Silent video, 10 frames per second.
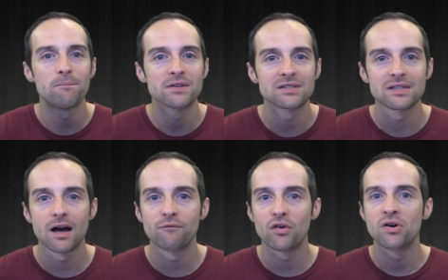this is
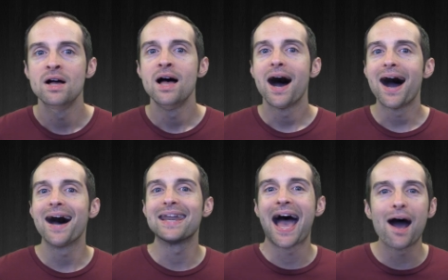helpful on
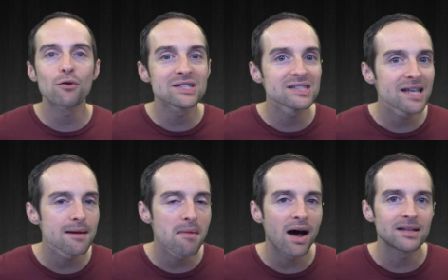how to stay
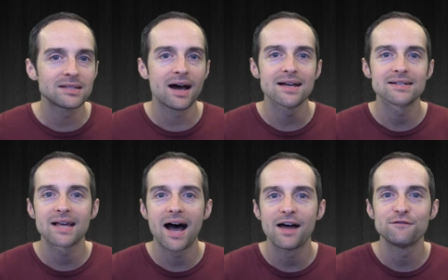monetized
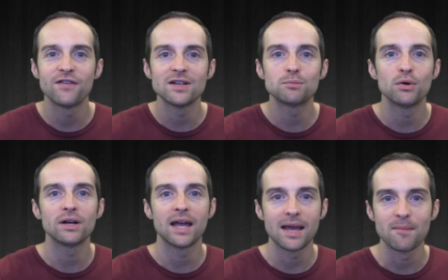on Facebook
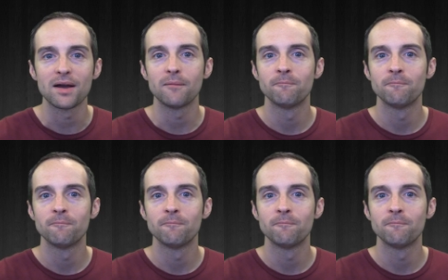gaming.